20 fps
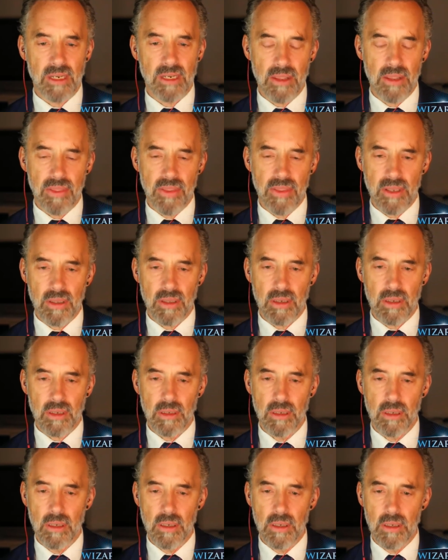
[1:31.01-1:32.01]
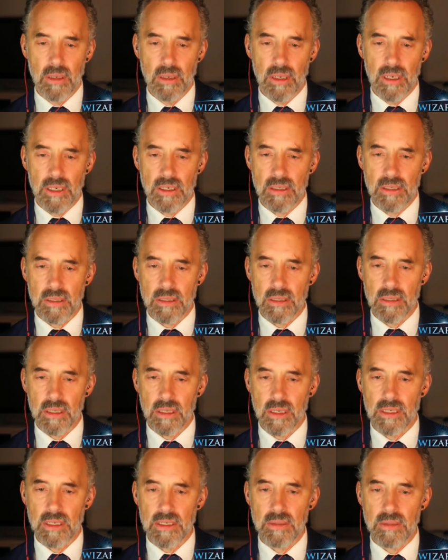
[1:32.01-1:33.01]
I think it's
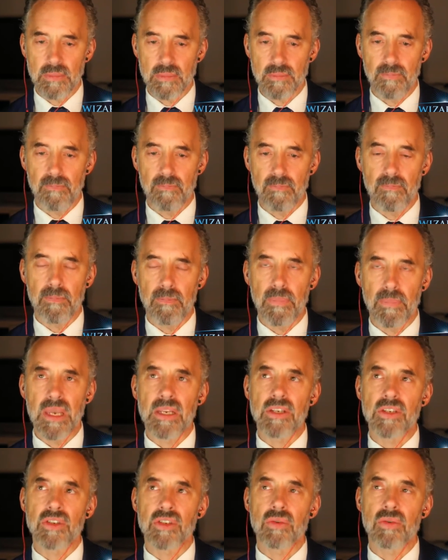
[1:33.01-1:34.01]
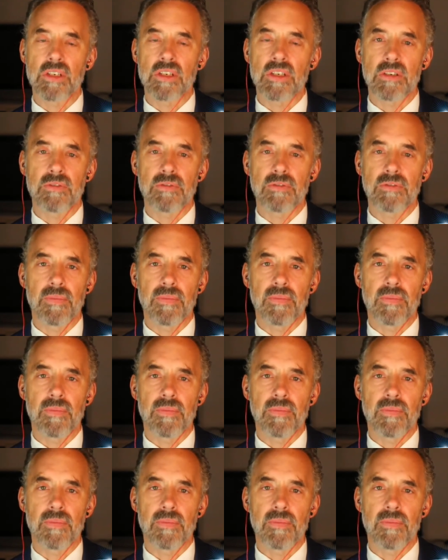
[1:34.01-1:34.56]
been a source of